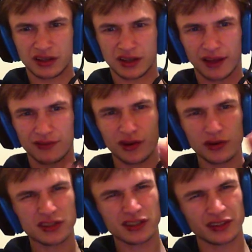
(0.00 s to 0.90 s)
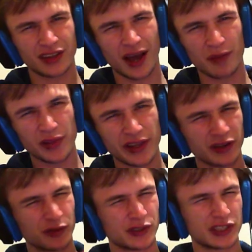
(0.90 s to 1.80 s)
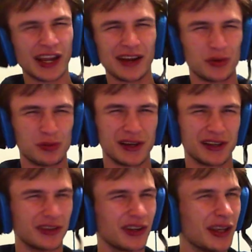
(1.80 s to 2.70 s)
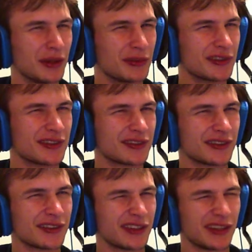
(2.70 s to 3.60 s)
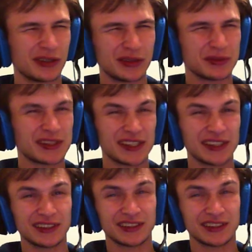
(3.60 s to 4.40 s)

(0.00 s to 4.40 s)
And focus on not being overshadowed by other games. You know what I'm saying?